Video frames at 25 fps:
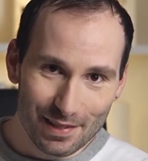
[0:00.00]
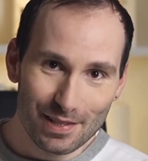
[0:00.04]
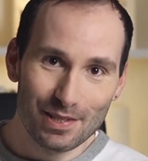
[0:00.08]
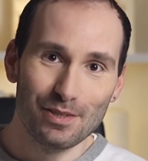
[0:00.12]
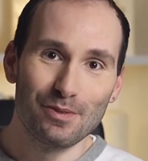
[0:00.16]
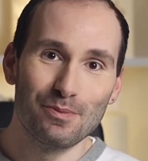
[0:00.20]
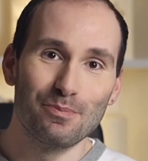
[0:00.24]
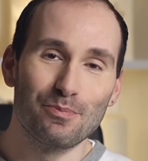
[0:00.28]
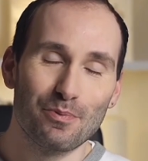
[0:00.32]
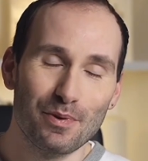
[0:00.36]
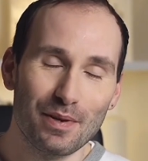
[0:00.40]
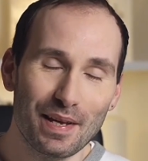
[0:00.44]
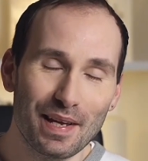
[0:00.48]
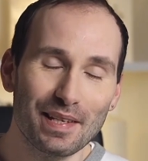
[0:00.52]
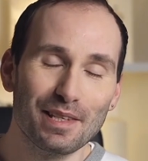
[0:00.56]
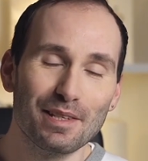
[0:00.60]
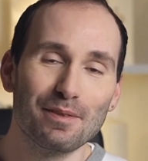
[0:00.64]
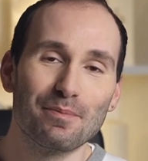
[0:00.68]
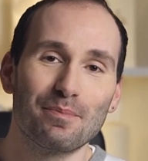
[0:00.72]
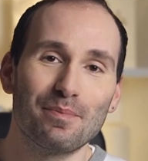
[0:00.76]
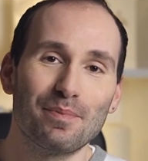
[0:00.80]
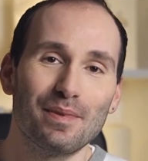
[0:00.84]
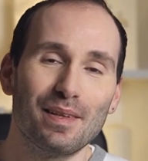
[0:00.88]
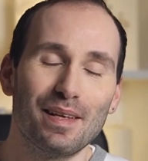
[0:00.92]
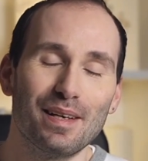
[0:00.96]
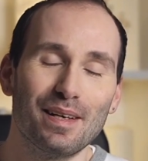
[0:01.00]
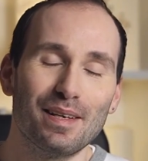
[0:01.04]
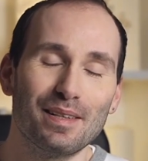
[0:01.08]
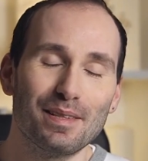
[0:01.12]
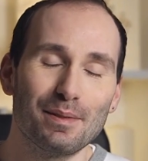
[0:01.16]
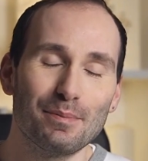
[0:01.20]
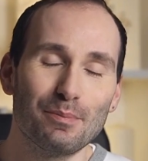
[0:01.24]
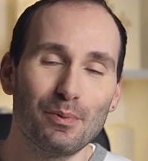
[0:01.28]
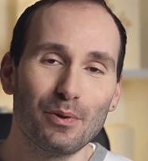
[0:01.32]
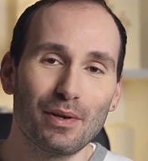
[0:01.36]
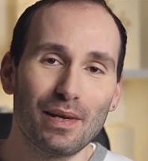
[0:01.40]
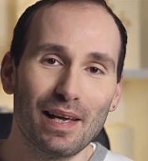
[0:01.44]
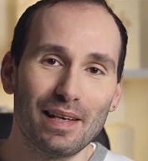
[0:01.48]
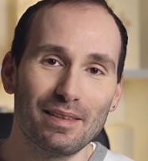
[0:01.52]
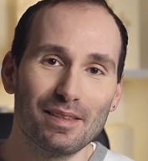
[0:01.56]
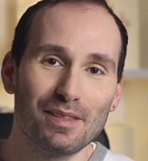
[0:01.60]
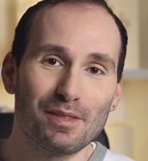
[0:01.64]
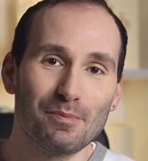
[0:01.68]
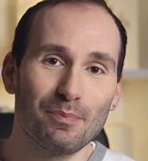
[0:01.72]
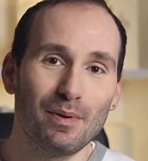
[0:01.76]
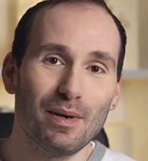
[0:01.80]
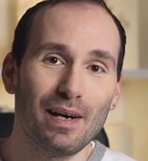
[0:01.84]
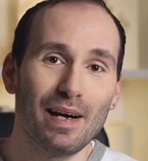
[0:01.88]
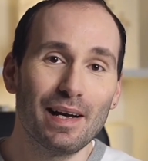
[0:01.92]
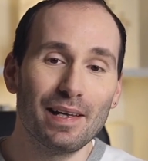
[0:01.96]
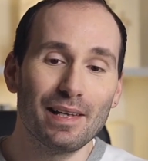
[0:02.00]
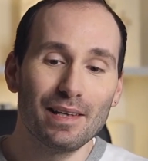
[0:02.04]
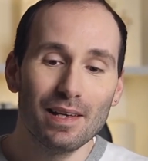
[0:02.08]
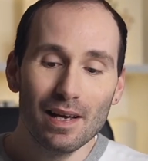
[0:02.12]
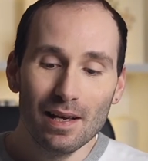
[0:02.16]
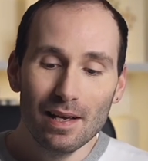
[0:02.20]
to break the book at the spine.